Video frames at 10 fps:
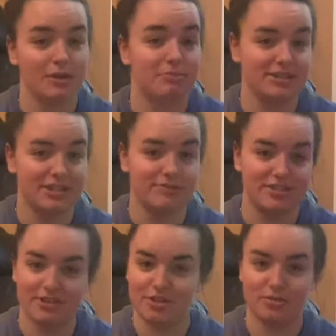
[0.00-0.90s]
Please give
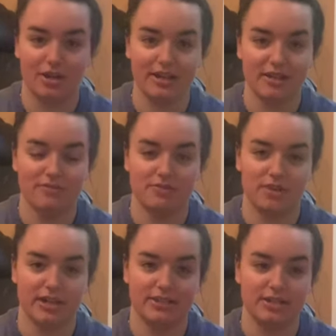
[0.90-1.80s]
this video a like if you've
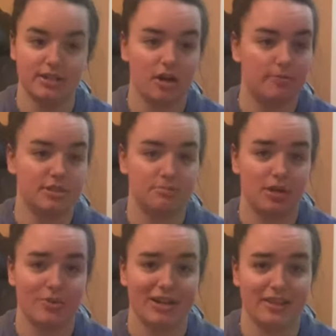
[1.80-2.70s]
liked it. Comment down
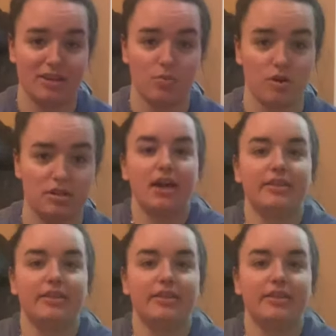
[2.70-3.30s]
below anything you want.